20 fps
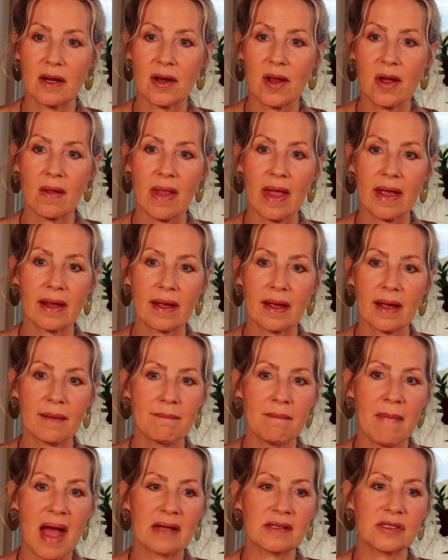you know, like
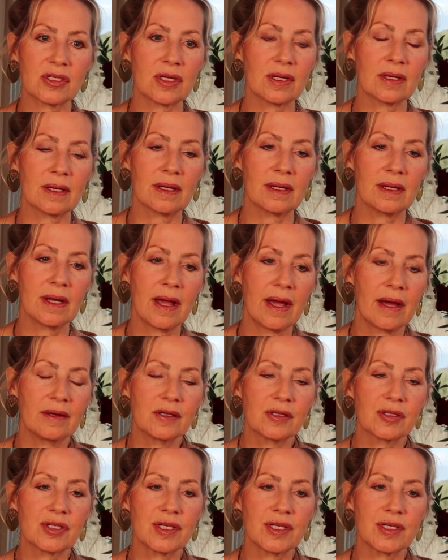masculine
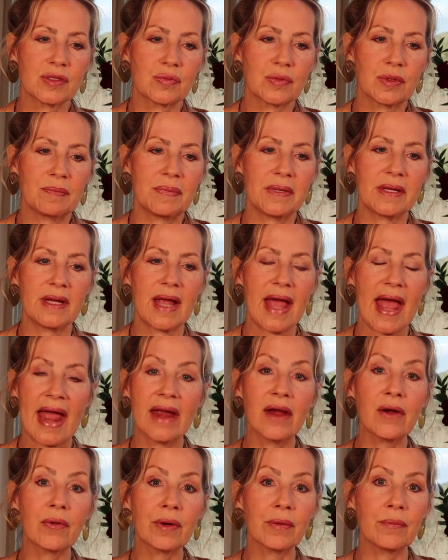energies would be
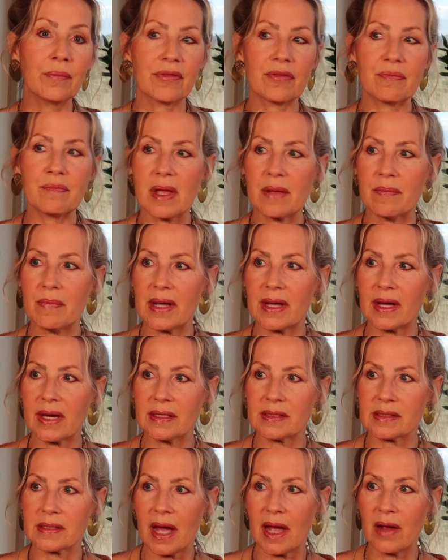angry with me
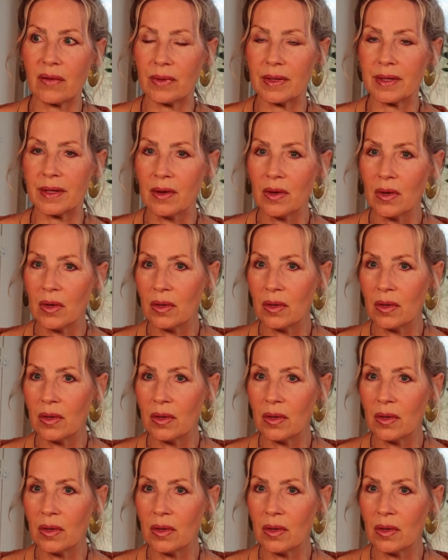because I would,